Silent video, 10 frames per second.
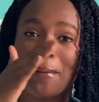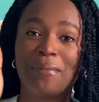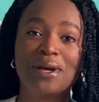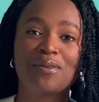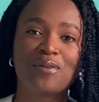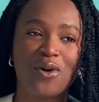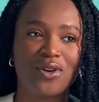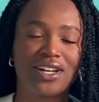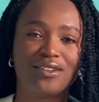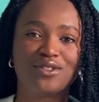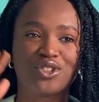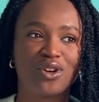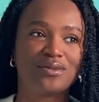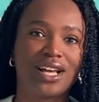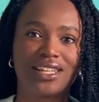a big proponent of
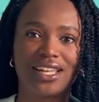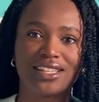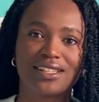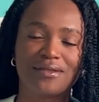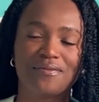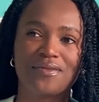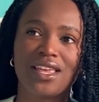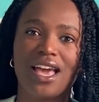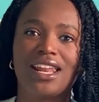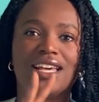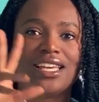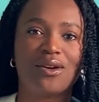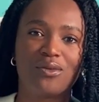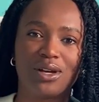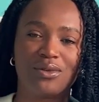tropes. I like them and I
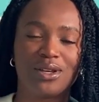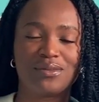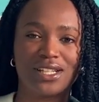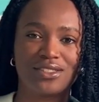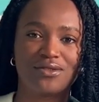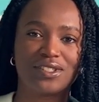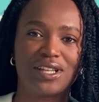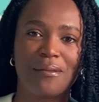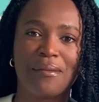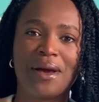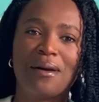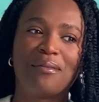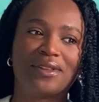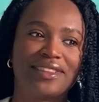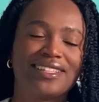get why we obsess over them.
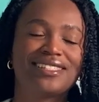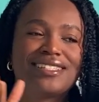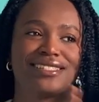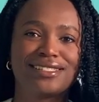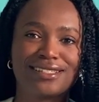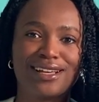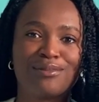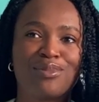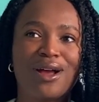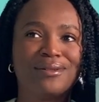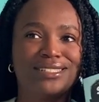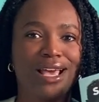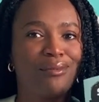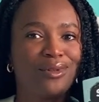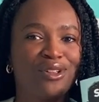But this is a prime
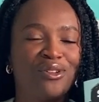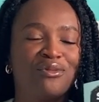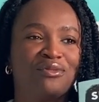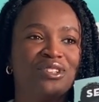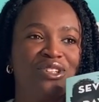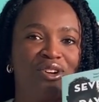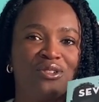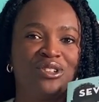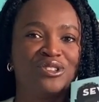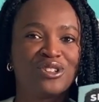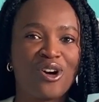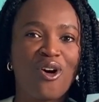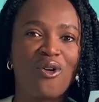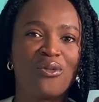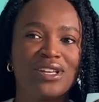example of, you know, you should
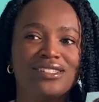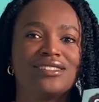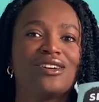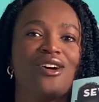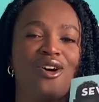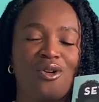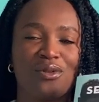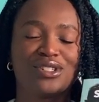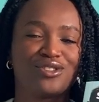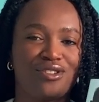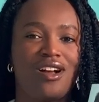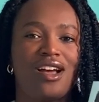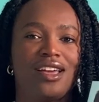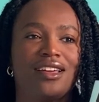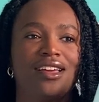always, always
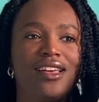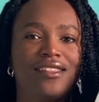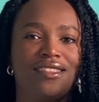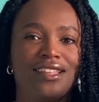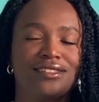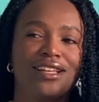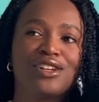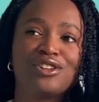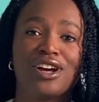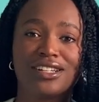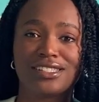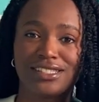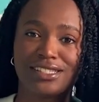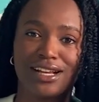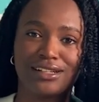try things that you're not
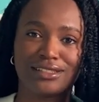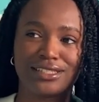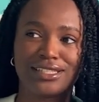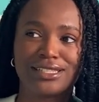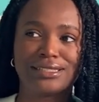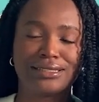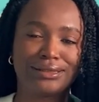necessarily